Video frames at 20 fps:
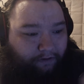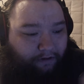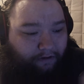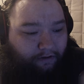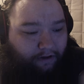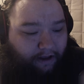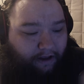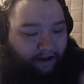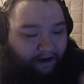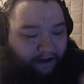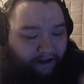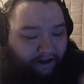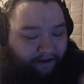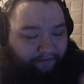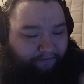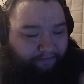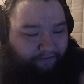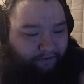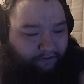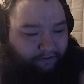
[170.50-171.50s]
And it
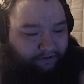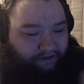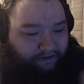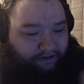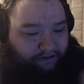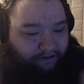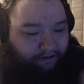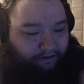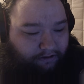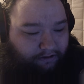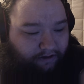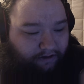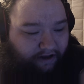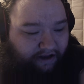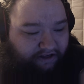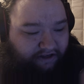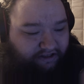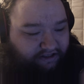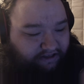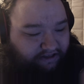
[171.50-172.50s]
feels
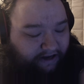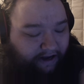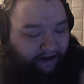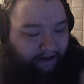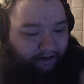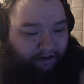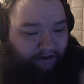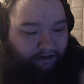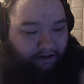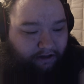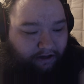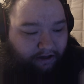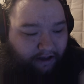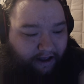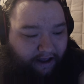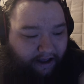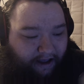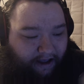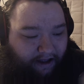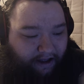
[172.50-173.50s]
acidic
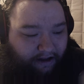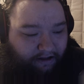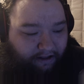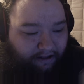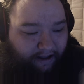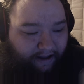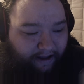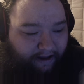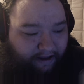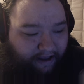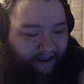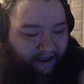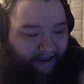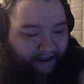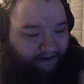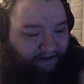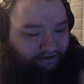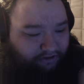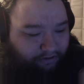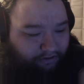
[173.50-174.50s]
and like
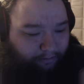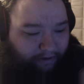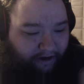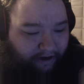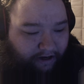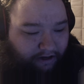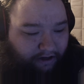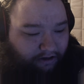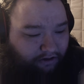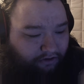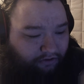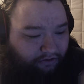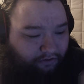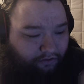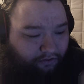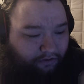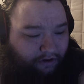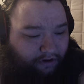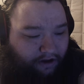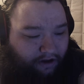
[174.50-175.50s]
ants are biting
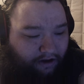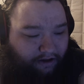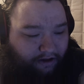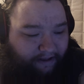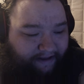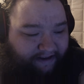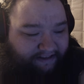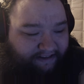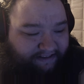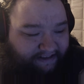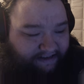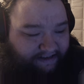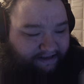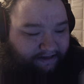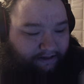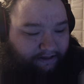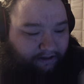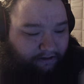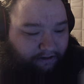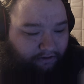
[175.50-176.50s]
you, like it's
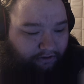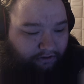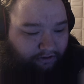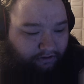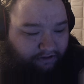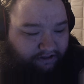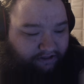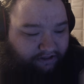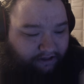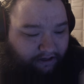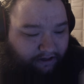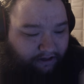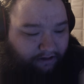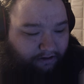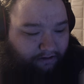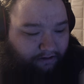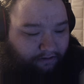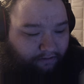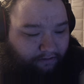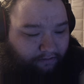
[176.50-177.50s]
eating into your
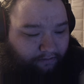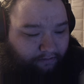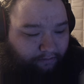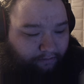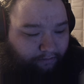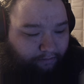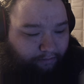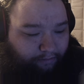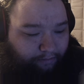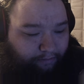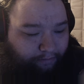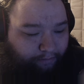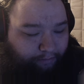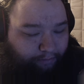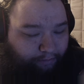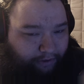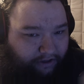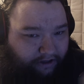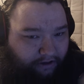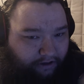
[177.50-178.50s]
skin,
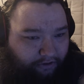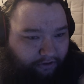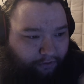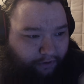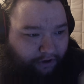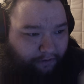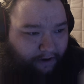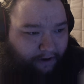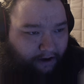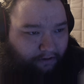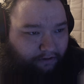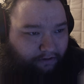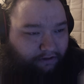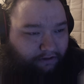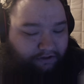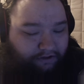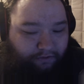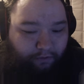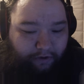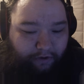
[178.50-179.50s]
but the other way around.
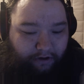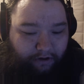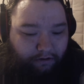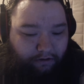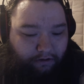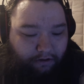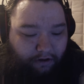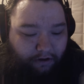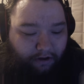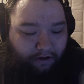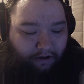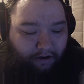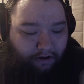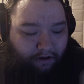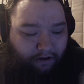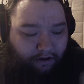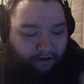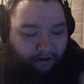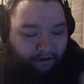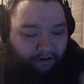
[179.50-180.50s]
It's weird.
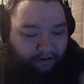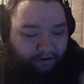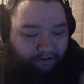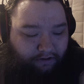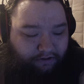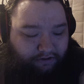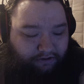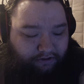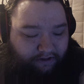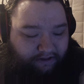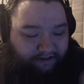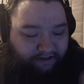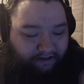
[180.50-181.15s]
So that's like the